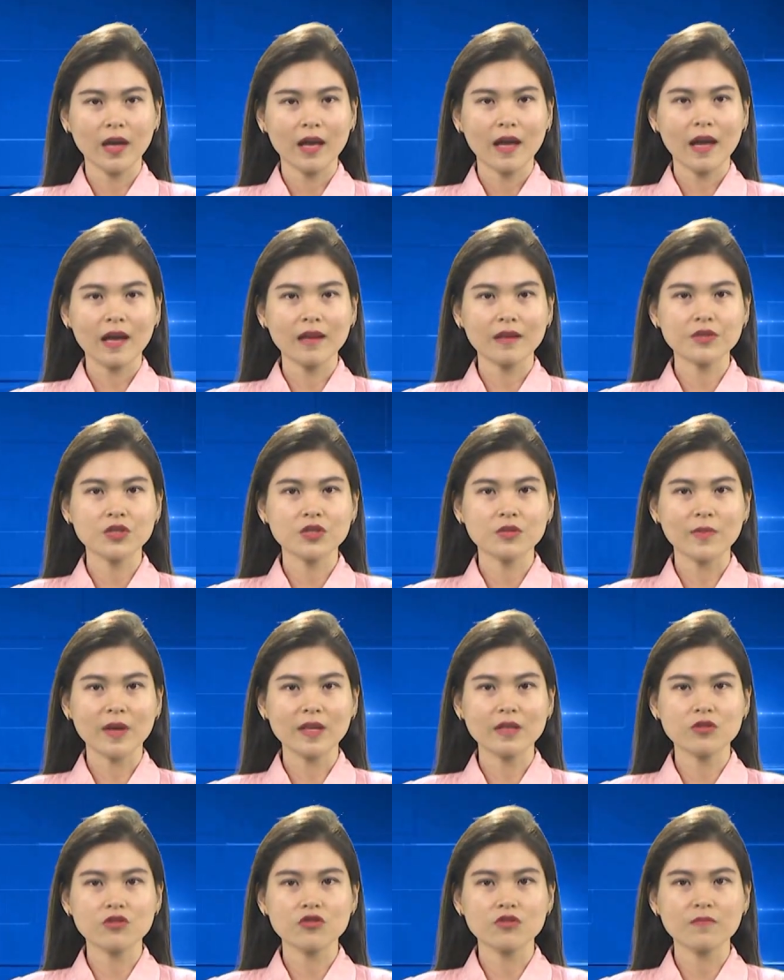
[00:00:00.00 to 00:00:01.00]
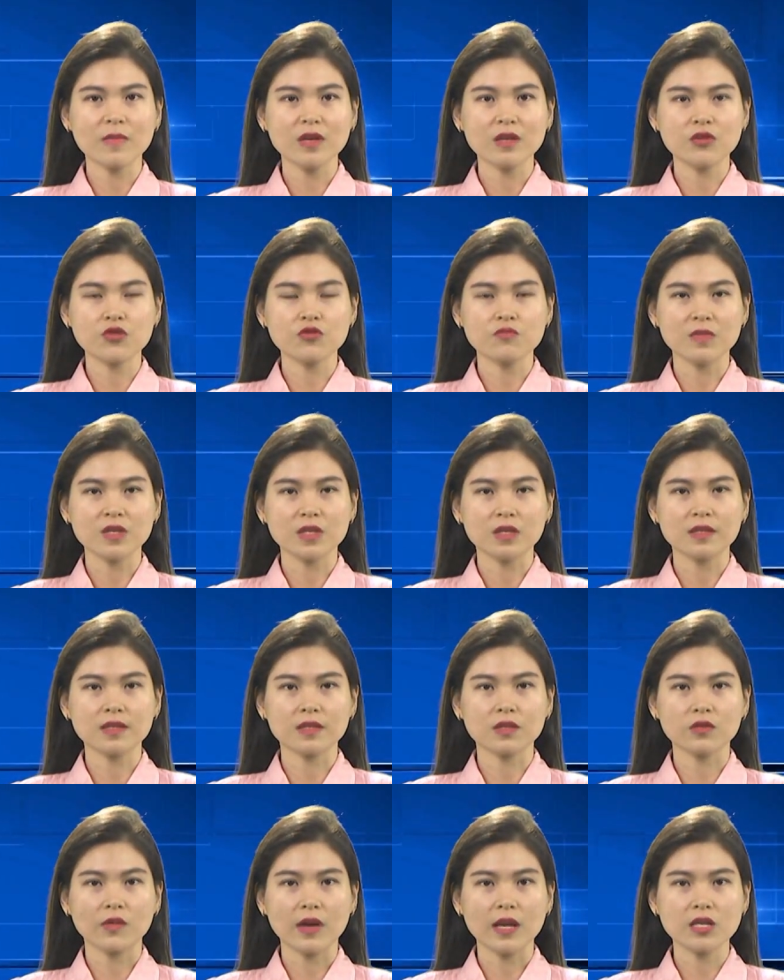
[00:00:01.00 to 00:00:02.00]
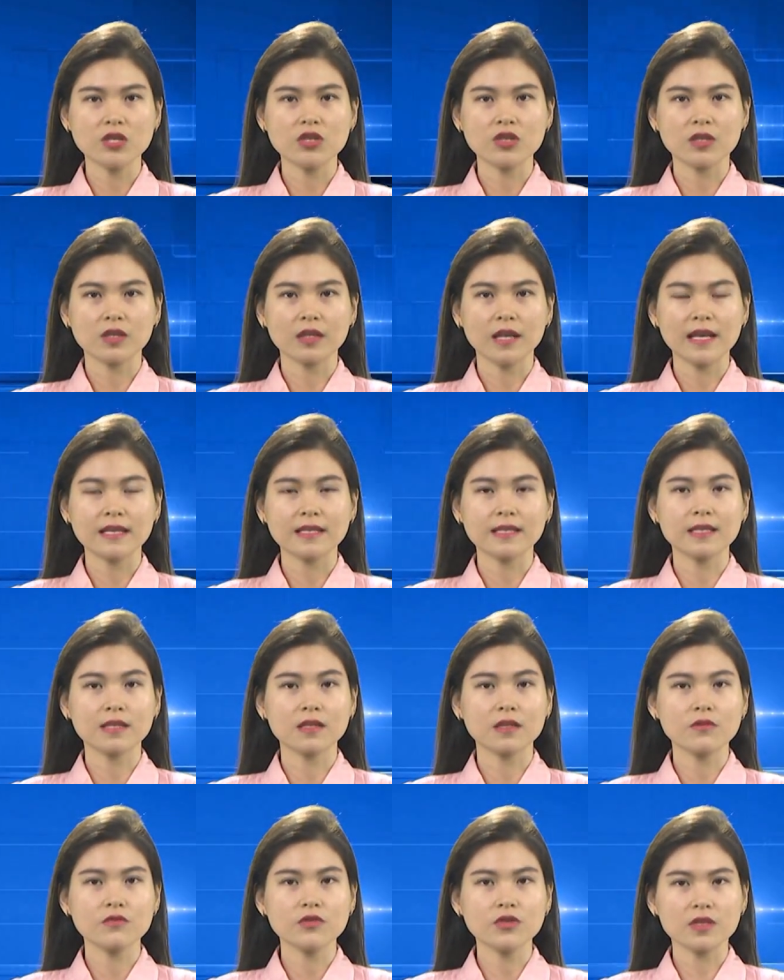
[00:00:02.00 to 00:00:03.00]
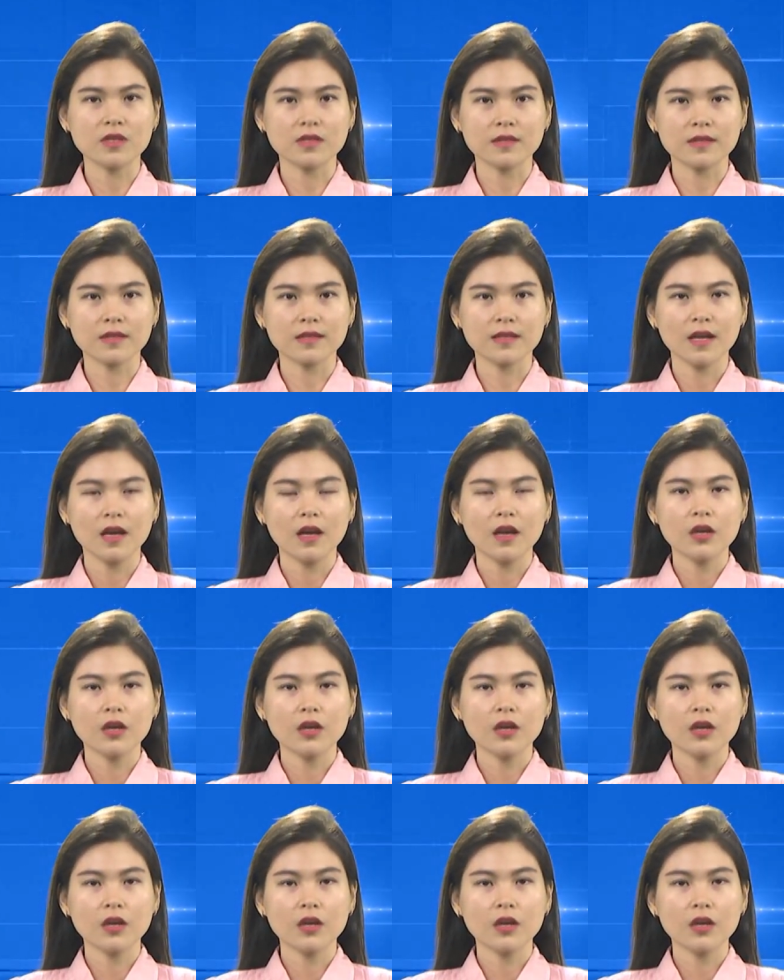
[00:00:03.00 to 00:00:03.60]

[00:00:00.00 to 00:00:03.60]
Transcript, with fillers: and expenditure management situation and solutions